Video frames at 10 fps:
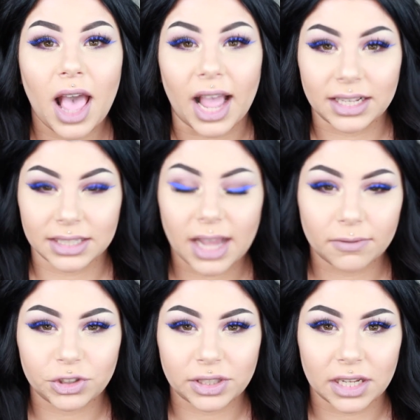I did
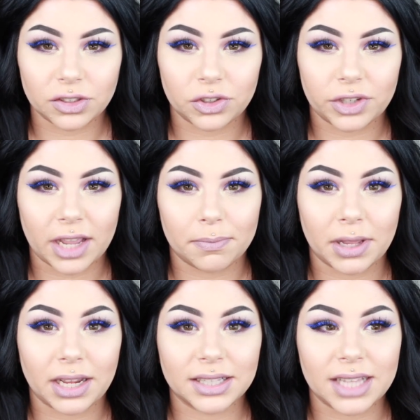have gestational
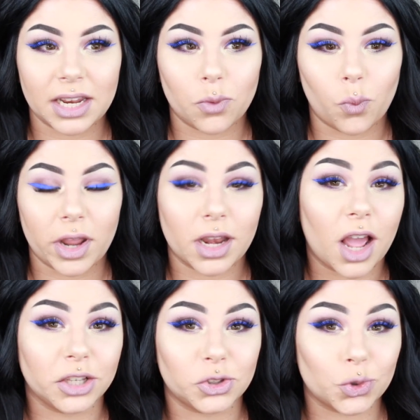diabetes and it went
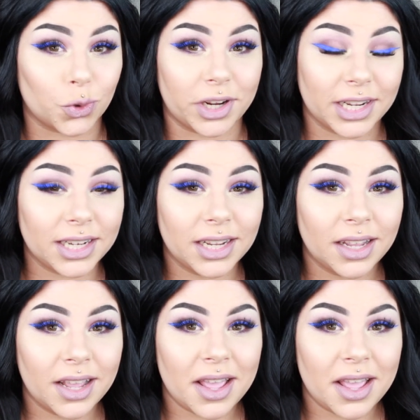untreated